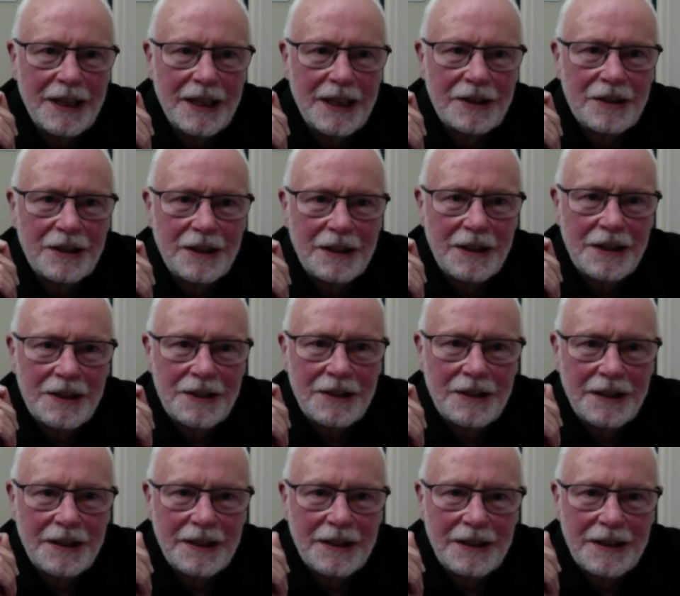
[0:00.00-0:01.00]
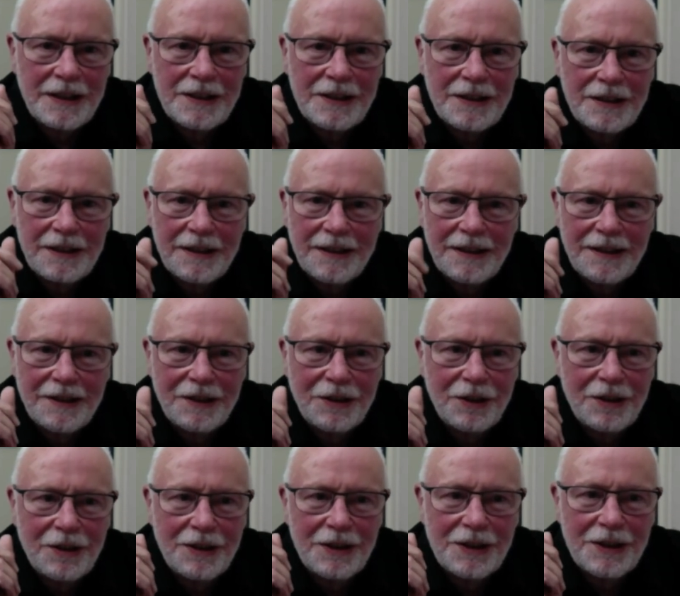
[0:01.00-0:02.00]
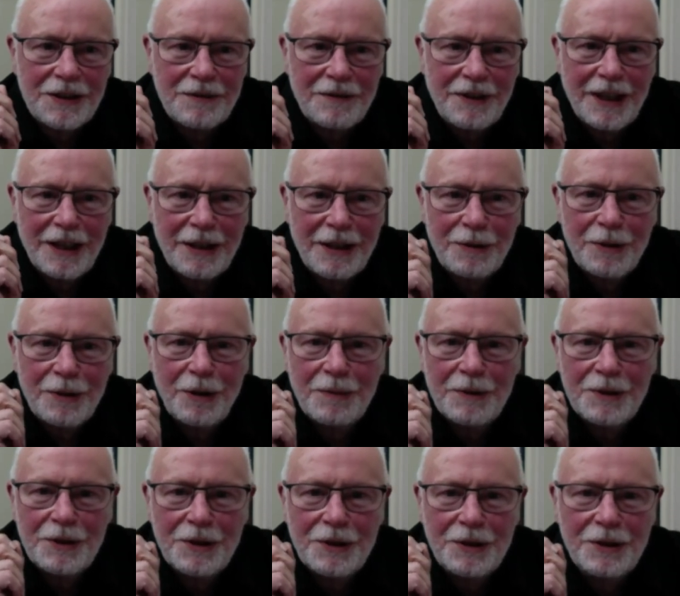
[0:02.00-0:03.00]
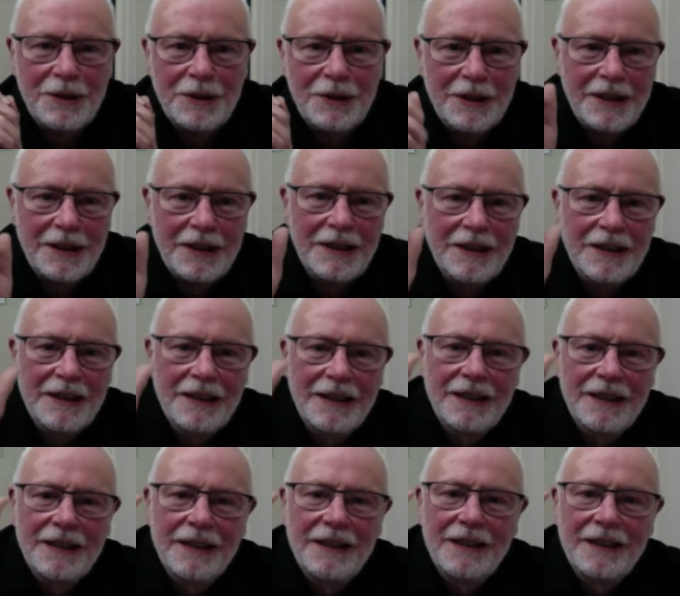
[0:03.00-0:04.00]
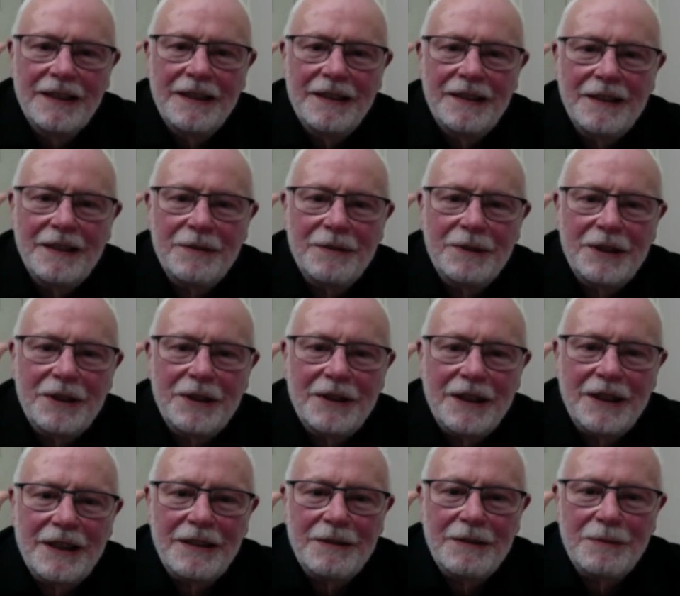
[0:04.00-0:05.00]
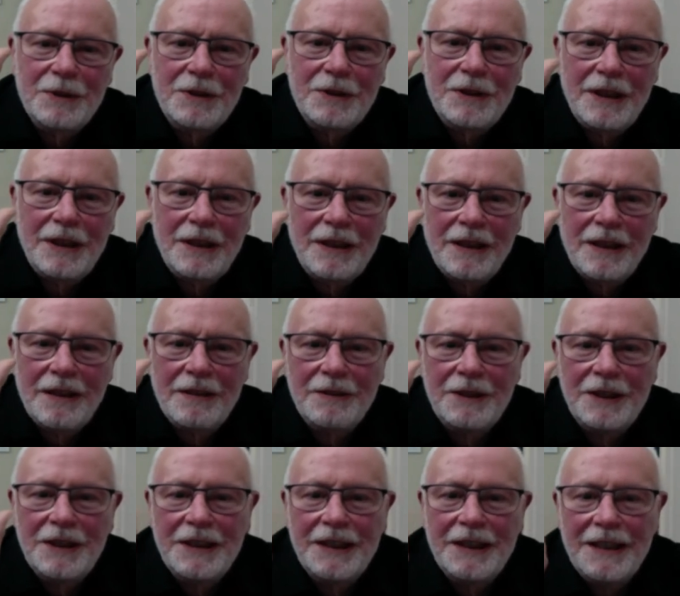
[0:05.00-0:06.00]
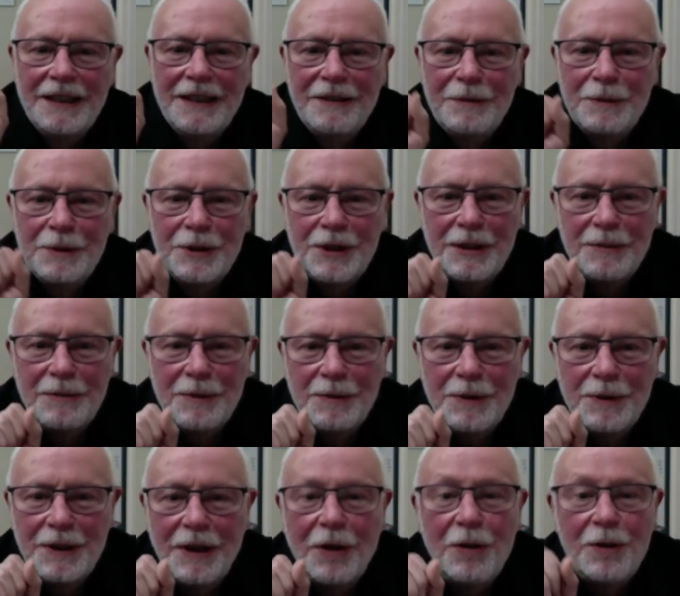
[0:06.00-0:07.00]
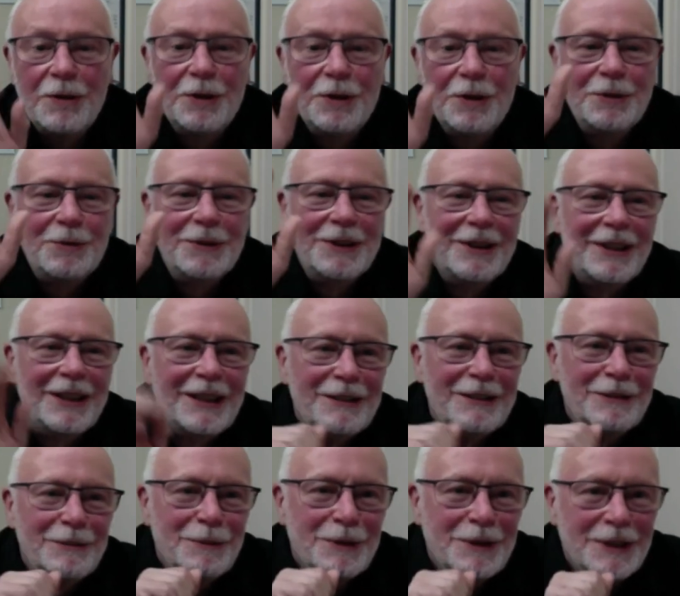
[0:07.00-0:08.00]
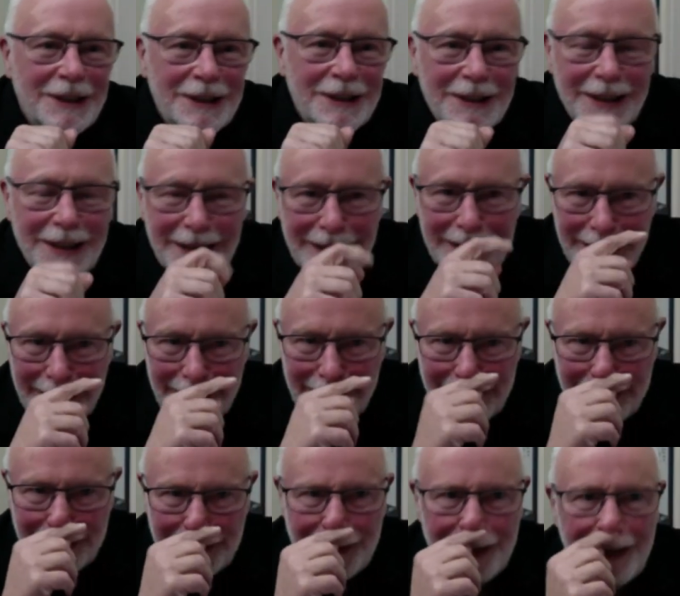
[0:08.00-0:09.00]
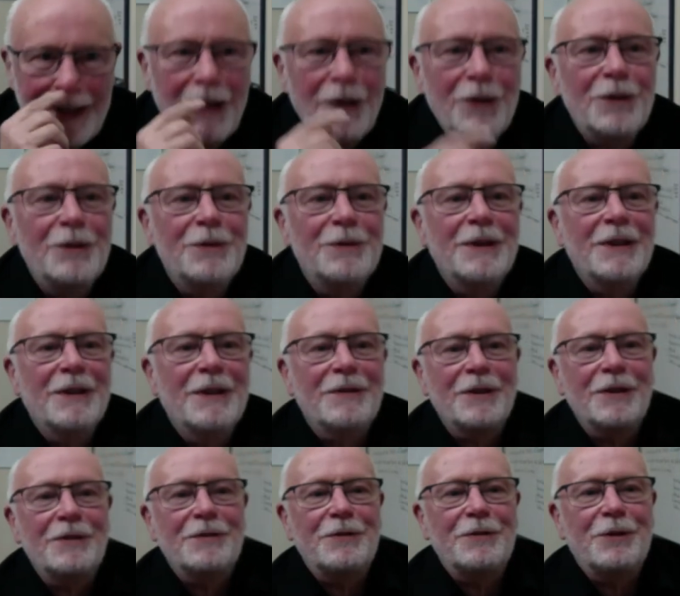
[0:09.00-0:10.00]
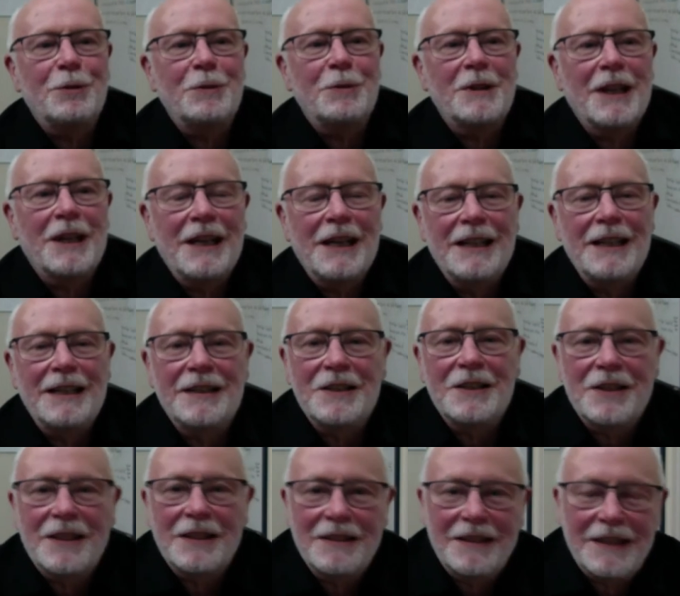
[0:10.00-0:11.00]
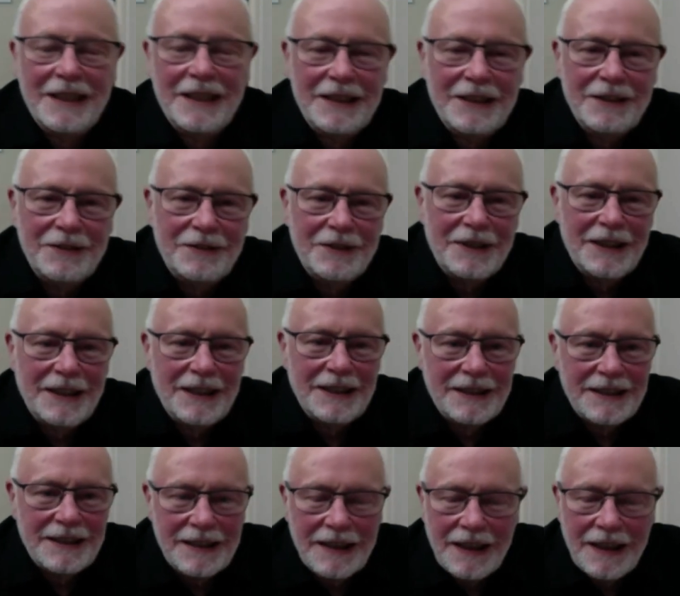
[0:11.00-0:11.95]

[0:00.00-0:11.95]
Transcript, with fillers: in actually listening to this and to the earliest available opportunity, I think we got 100%. No, we didn't get 100%, but we oh, good, we got 100%. There you go. Oh, and I've got formal hands, so thank you for that.